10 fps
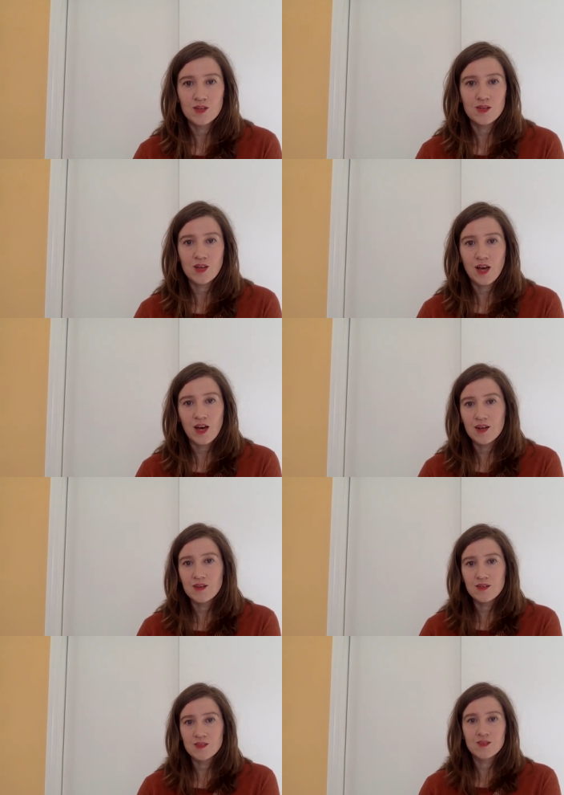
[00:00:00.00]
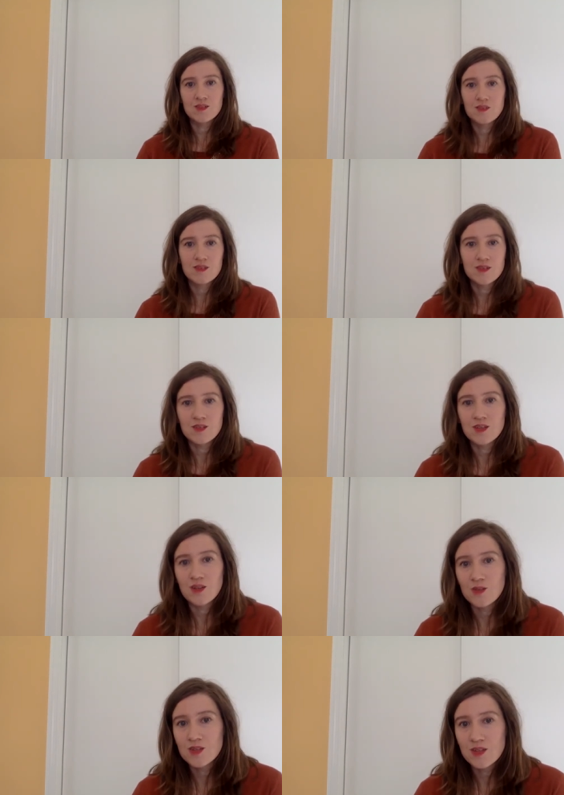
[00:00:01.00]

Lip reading: had, you know,